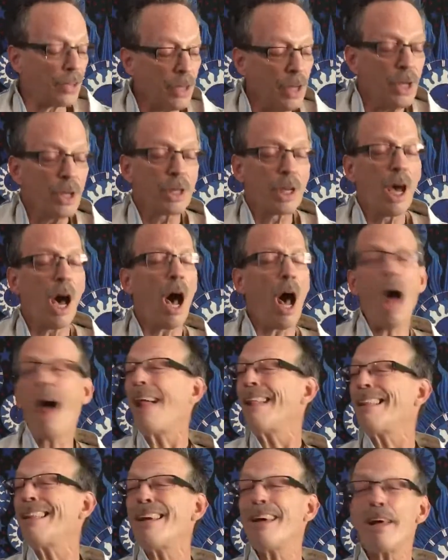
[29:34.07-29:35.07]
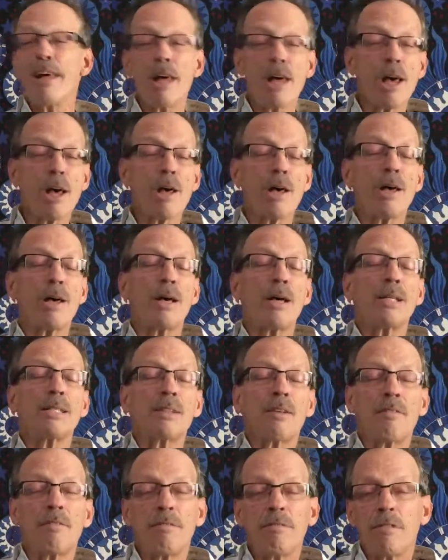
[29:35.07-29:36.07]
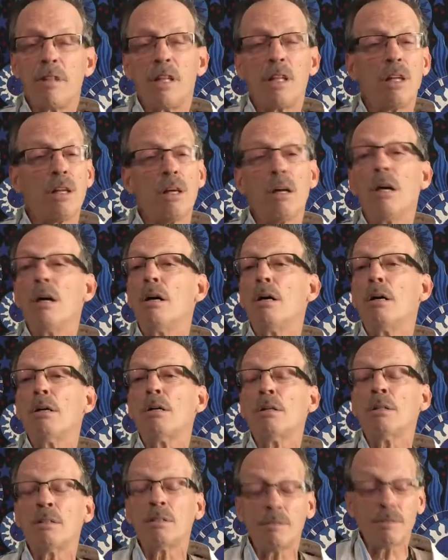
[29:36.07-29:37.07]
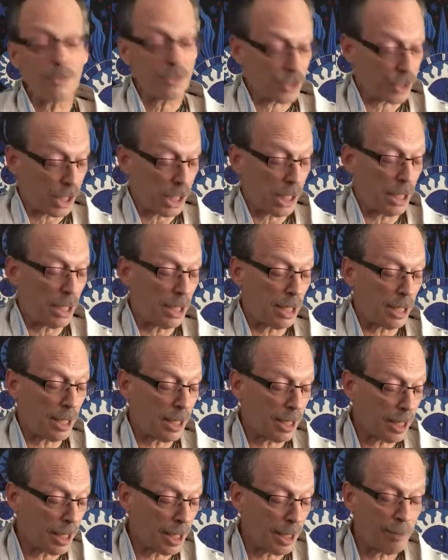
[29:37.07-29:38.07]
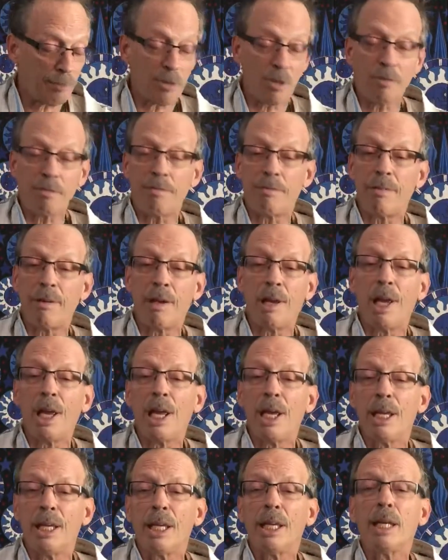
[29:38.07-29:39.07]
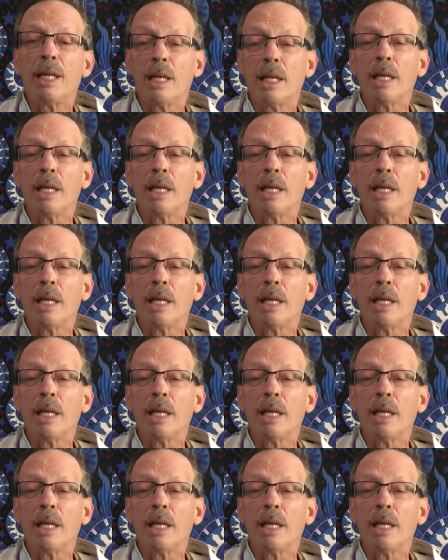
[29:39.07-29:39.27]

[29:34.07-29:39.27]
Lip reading: the colors of love seem to fade.